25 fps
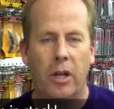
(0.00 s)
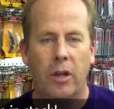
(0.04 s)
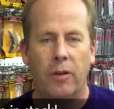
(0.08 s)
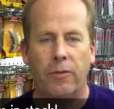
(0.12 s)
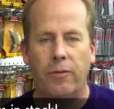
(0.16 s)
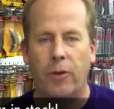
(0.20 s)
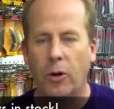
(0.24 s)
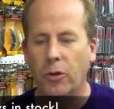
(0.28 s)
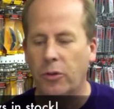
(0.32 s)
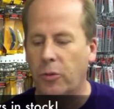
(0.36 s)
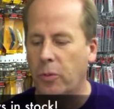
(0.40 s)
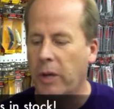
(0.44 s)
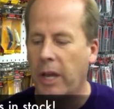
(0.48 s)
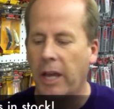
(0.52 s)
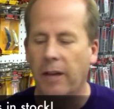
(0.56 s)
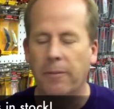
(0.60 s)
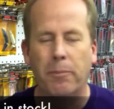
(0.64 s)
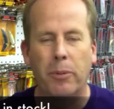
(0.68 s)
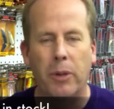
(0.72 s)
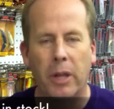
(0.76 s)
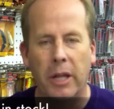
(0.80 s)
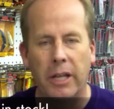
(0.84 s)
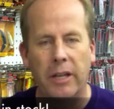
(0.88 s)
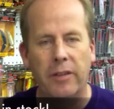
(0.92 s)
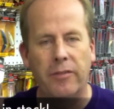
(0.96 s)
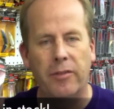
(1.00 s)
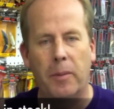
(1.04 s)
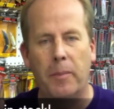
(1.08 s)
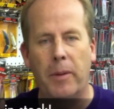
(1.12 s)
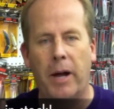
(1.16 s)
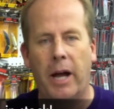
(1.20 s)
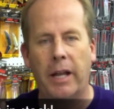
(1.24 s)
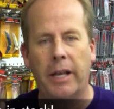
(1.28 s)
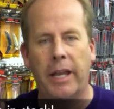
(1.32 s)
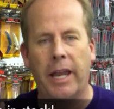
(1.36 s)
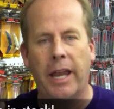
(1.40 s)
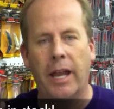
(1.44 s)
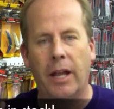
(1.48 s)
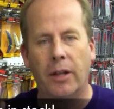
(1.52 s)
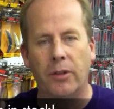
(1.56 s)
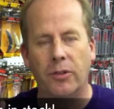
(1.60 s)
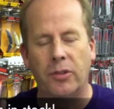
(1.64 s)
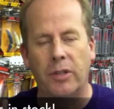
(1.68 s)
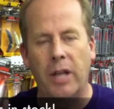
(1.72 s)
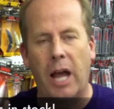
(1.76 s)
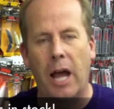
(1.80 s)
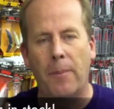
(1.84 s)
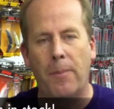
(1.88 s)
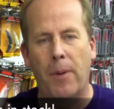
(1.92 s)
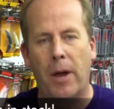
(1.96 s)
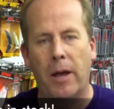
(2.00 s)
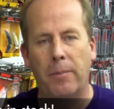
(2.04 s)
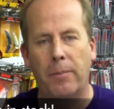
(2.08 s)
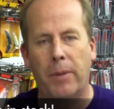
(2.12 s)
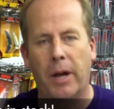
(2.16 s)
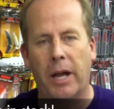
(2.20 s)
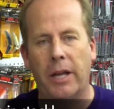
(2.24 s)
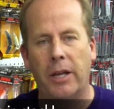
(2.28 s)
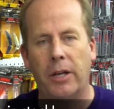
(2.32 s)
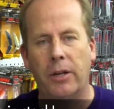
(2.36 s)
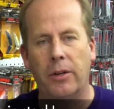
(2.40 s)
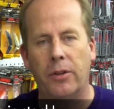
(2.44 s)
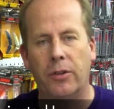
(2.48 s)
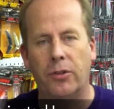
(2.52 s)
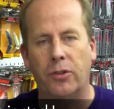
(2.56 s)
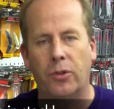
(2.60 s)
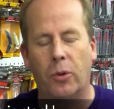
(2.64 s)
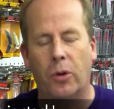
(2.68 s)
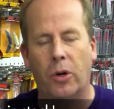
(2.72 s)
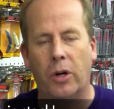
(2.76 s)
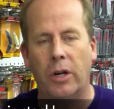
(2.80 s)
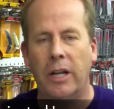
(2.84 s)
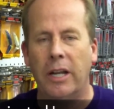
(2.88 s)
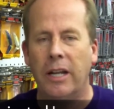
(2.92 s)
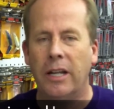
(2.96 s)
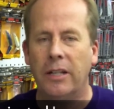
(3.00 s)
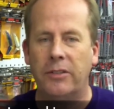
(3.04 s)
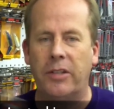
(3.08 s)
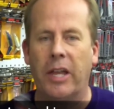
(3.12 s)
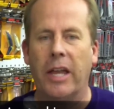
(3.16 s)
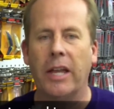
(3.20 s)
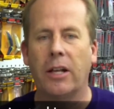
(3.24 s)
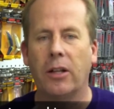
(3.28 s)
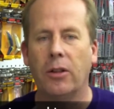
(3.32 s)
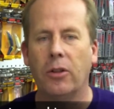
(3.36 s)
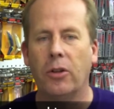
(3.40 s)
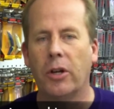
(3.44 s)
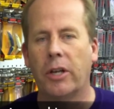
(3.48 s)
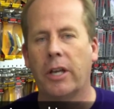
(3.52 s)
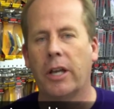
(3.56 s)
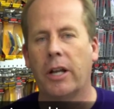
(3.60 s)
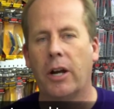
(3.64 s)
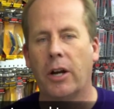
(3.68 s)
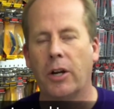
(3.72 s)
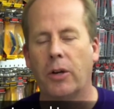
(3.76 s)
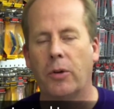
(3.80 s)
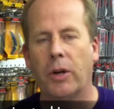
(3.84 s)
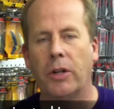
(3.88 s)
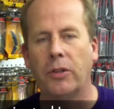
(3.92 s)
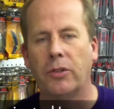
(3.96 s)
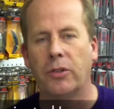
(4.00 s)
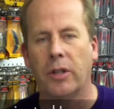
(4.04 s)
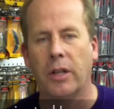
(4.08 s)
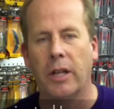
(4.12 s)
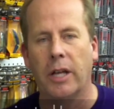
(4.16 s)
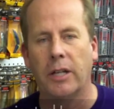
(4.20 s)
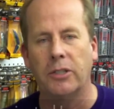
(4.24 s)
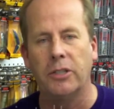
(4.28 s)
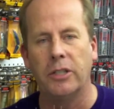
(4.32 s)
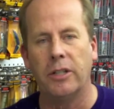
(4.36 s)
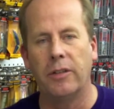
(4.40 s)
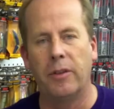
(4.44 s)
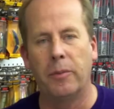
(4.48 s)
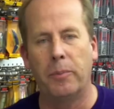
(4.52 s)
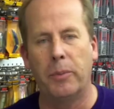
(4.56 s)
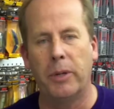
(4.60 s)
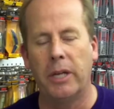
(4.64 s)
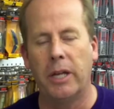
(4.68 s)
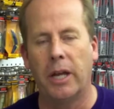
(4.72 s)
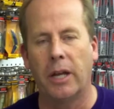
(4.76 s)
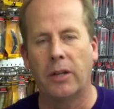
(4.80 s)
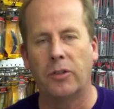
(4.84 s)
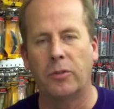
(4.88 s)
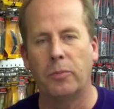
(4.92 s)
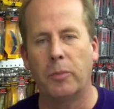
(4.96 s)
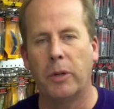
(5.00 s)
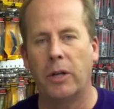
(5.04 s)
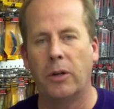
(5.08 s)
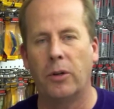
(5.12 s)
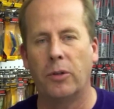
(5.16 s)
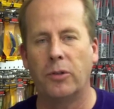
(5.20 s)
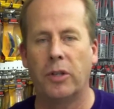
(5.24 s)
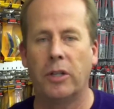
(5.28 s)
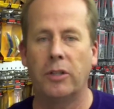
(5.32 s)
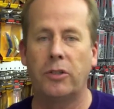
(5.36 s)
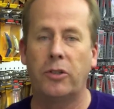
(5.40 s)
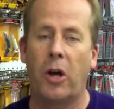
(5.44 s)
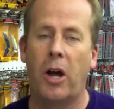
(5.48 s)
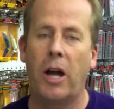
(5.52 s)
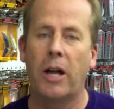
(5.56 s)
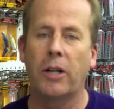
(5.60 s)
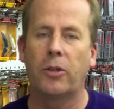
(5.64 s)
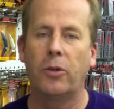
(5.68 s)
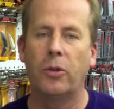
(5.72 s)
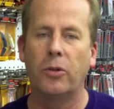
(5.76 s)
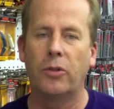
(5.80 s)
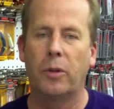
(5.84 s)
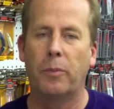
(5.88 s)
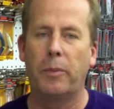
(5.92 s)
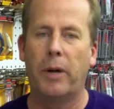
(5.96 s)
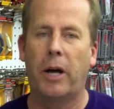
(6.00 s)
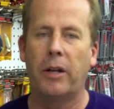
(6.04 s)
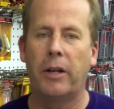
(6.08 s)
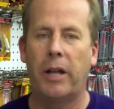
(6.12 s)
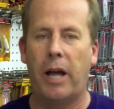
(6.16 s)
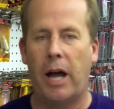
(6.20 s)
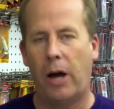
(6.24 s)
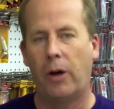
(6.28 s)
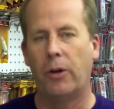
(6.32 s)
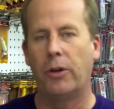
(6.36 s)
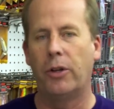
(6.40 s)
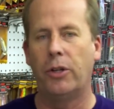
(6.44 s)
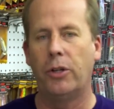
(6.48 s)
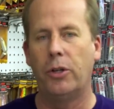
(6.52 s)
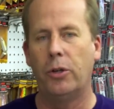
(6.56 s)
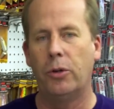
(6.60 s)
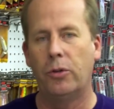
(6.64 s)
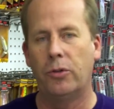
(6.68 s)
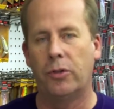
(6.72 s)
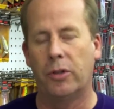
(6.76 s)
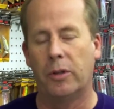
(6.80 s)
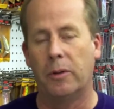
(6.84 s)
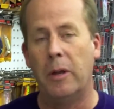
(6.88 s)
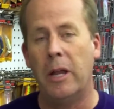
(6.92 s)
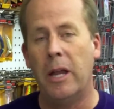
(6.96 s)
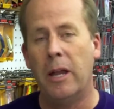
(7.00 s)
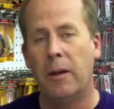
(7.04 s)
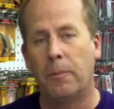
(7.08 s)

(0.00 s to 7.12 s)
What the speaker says: Folks, we have plenty of them on hand. Stop on by here in the store, take a look at our great selection of the BX minnows, and talk to us about how to use it.